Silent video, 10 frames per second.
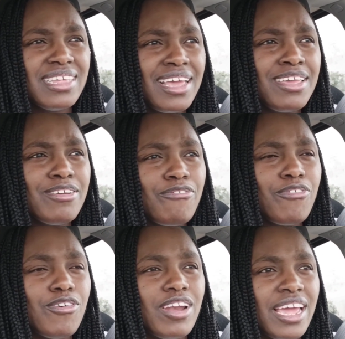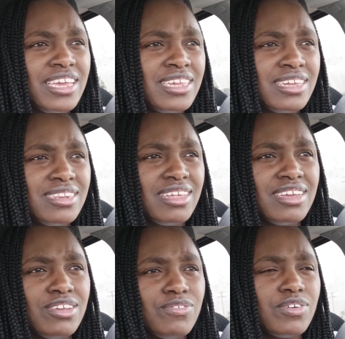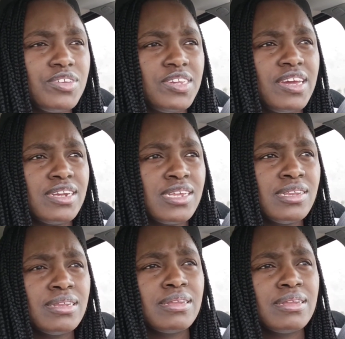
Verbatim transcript: Thank you for liking. Thank you for sharing.